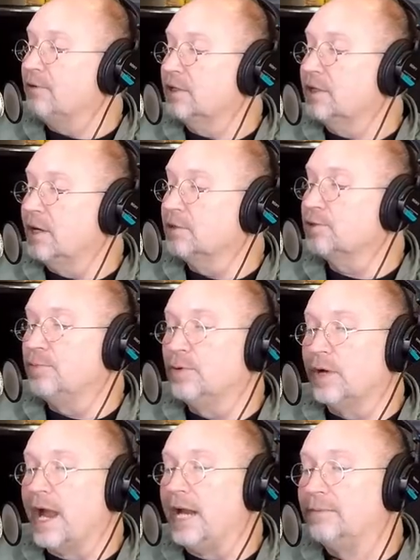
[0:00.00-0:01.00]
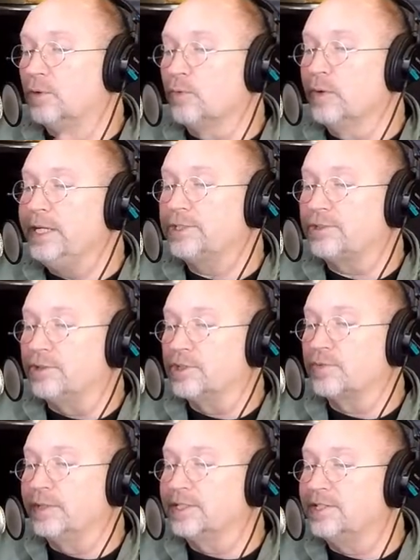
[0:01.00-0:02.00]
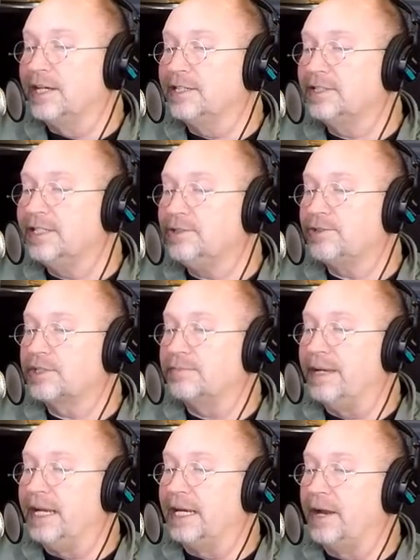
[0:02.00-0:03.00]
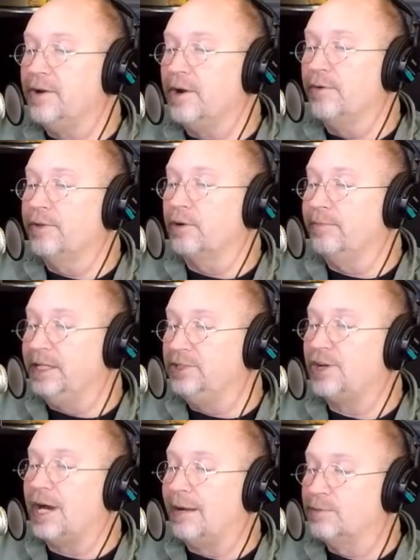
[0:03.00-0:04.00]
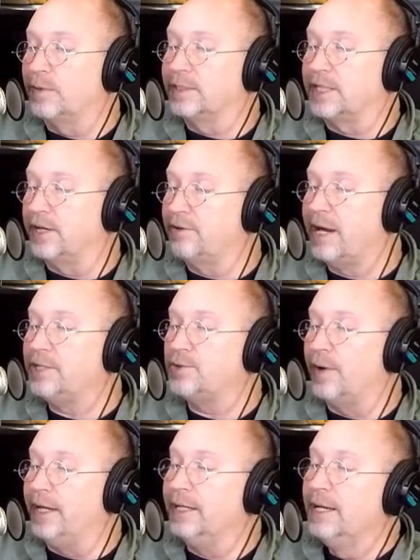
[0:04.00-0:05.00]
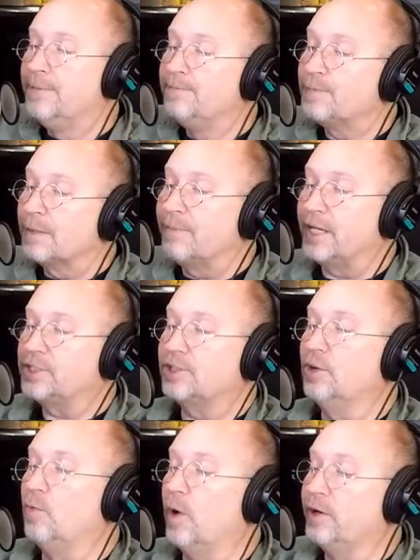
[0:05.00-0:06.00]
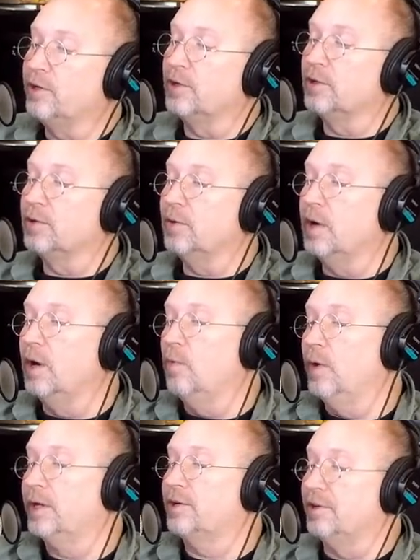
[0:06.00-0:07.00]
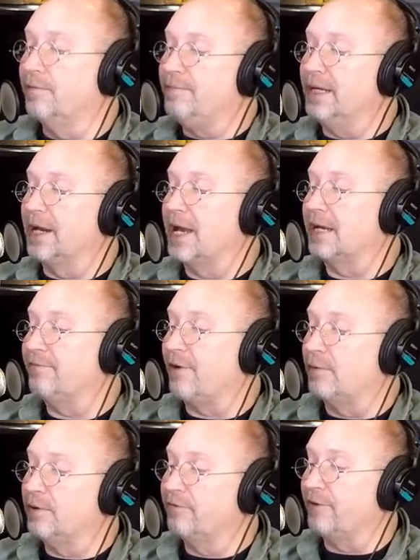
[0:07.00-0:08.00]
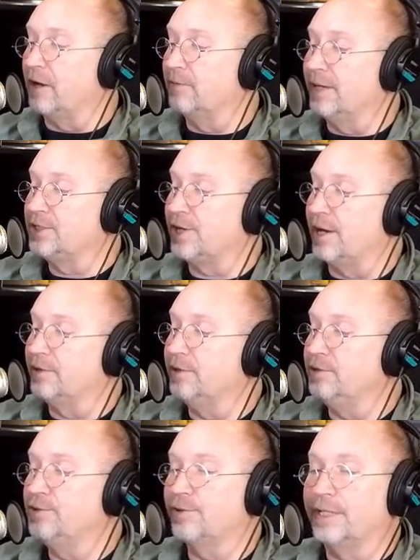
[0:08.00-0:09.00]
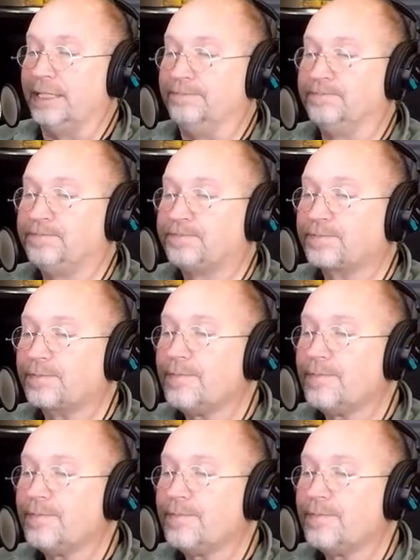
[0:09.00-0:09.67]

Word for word: agricultural animal research, which does interest me, and I know there'll be jobs once I graduate but I still wonder uh, what it could have been like if I would have followed my childhood dream.